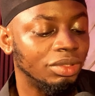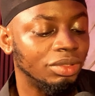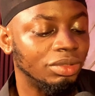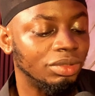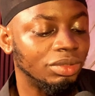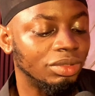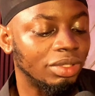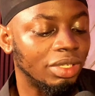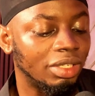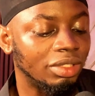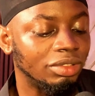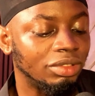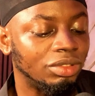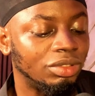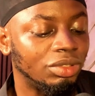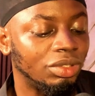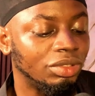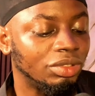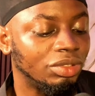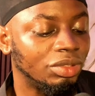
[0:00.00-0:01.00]
You can
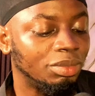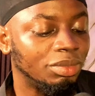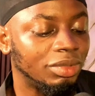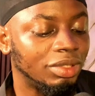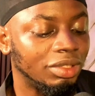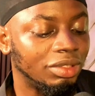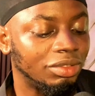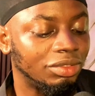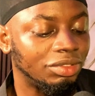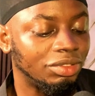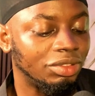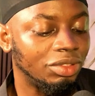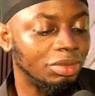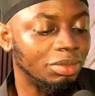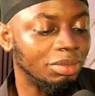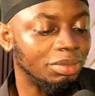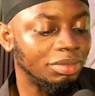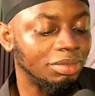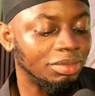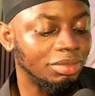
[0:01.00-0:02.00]
draw something
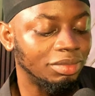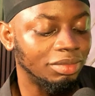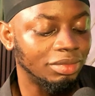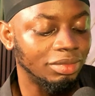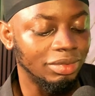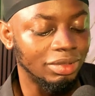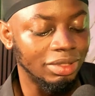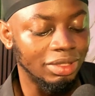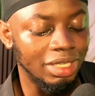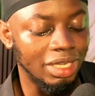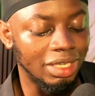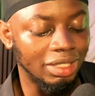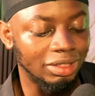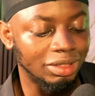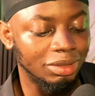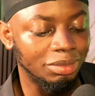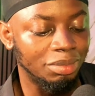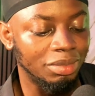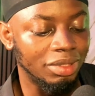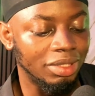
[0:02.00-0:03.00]
from
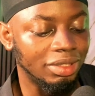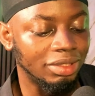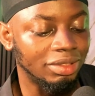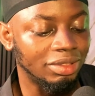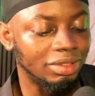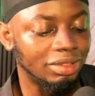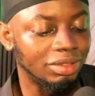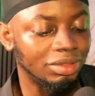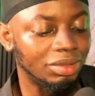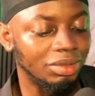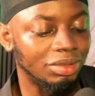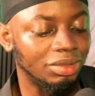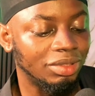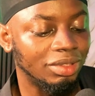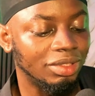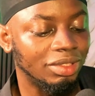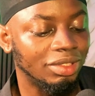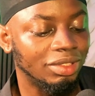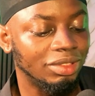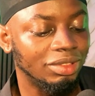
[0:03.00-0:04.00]
that place. So
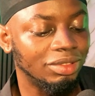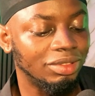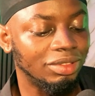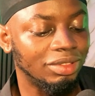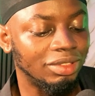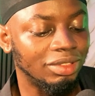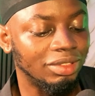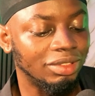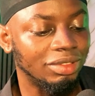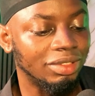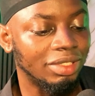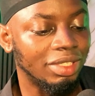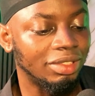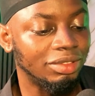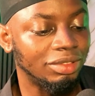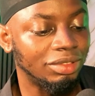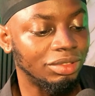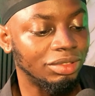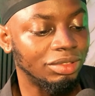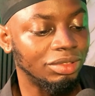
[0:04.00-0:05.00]
you see, you
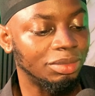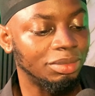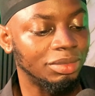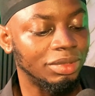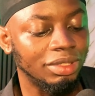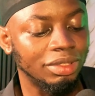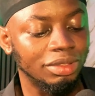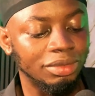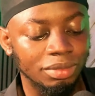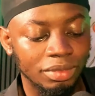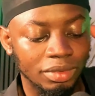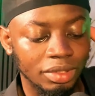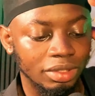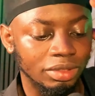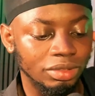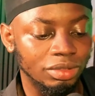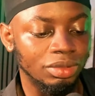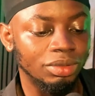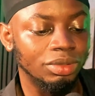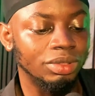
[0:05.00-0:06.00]
can draw something.
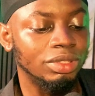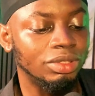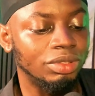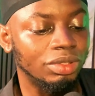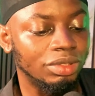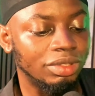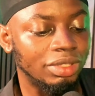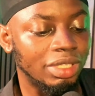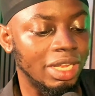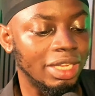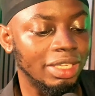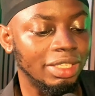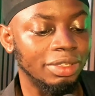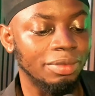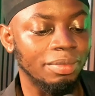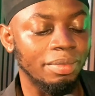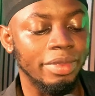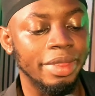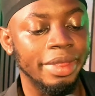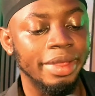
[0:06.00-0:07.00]
So it's just like
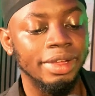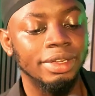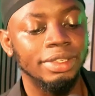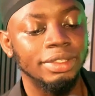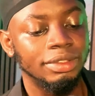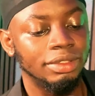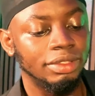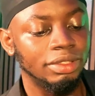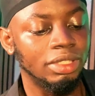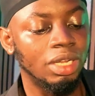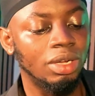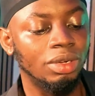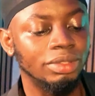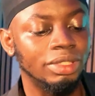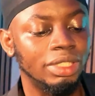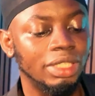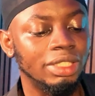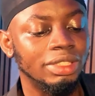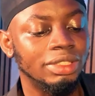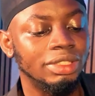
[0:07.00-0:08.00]
now.
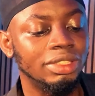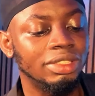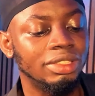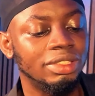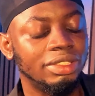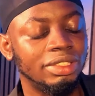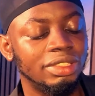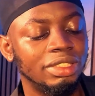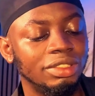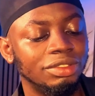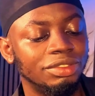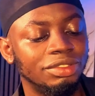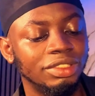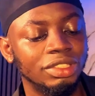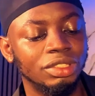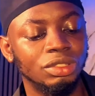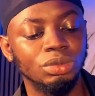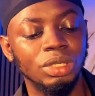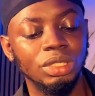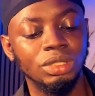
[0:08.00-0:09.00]
Then this save
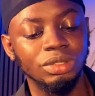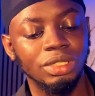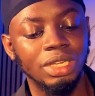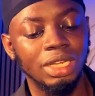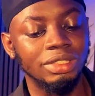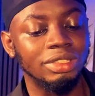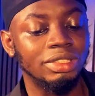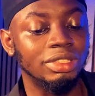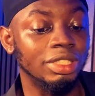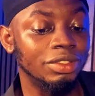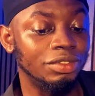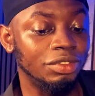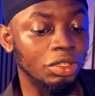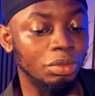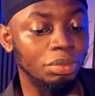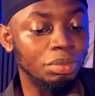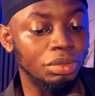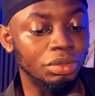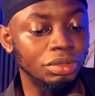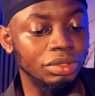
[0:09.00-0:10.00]
is where you can save your
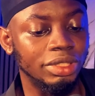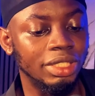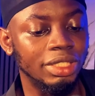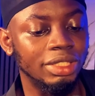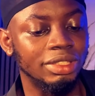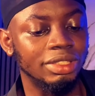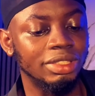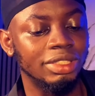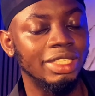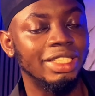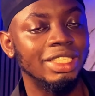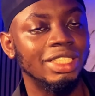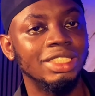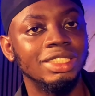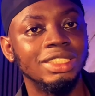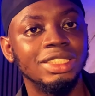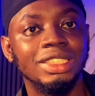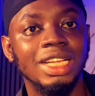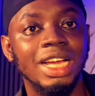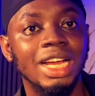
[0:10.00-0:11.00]
project,
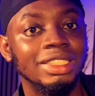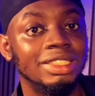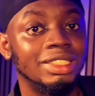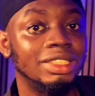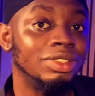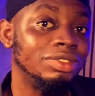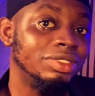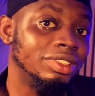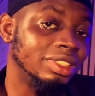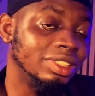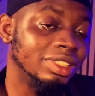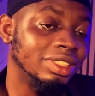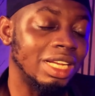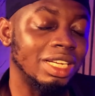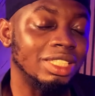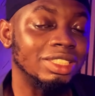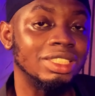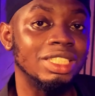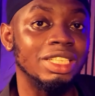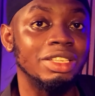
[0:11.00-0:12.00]
either saving it
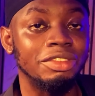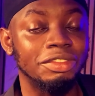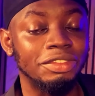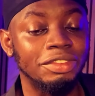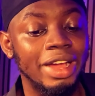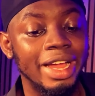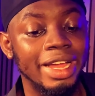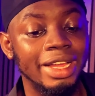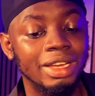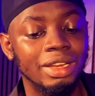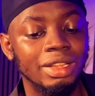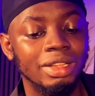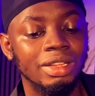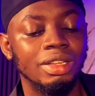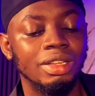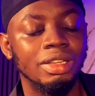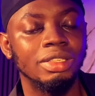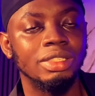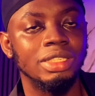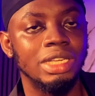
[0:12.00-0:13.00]
as a file
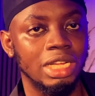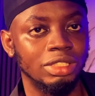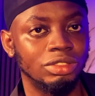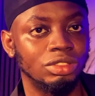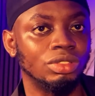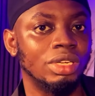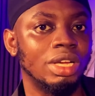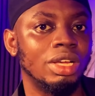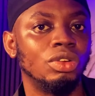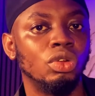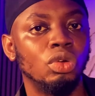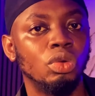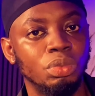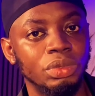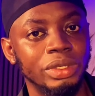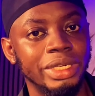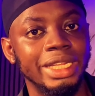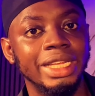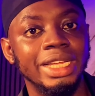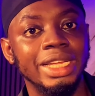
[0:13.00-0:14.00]
that you can
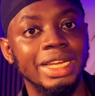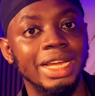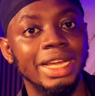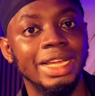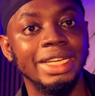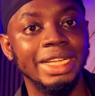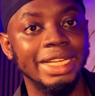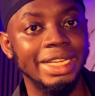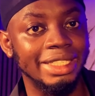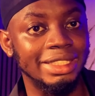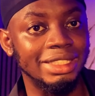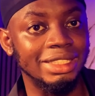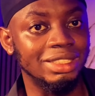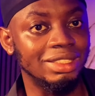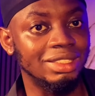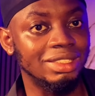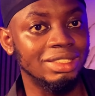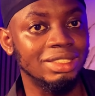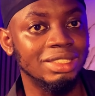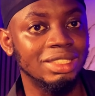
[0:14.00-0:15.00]
open again and
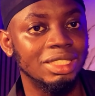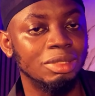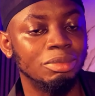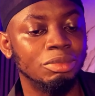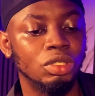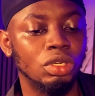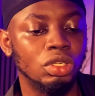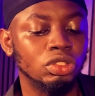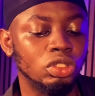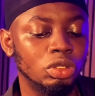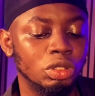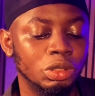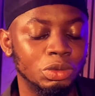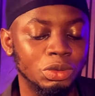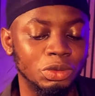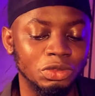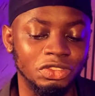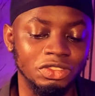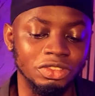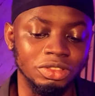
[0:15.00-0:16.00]
edit. Because some
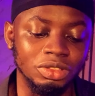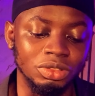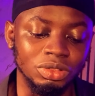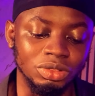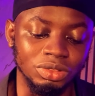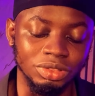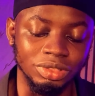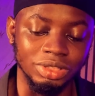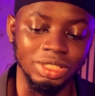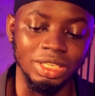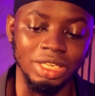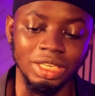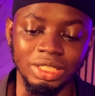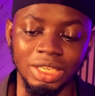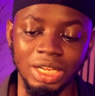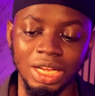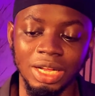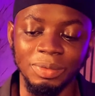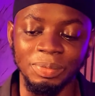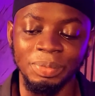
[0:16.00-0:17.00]
people used to say that
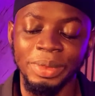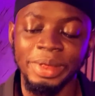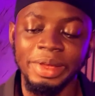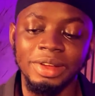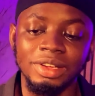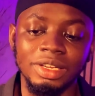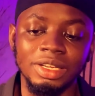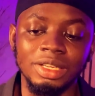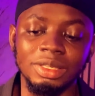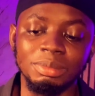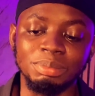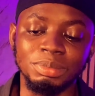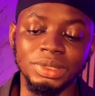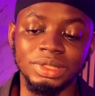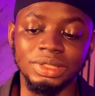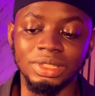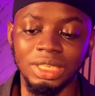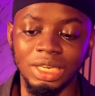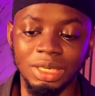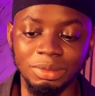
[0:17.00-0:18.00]

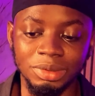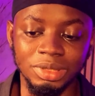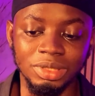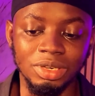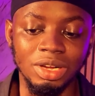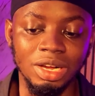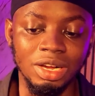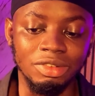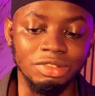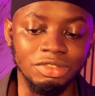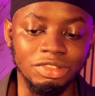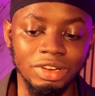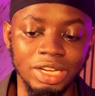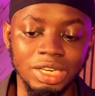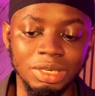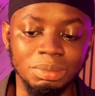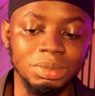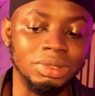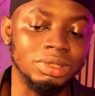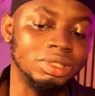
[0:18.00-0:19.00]
Pixellab will not have file.
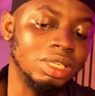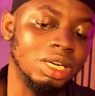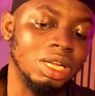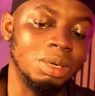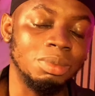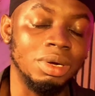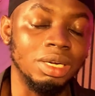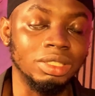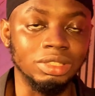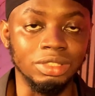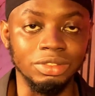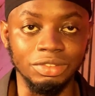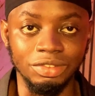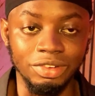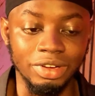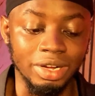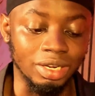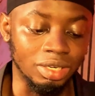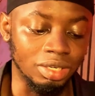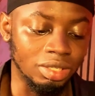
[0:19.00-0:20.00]
Pixellab as a
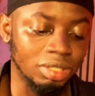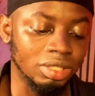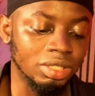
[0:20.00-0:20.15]
file.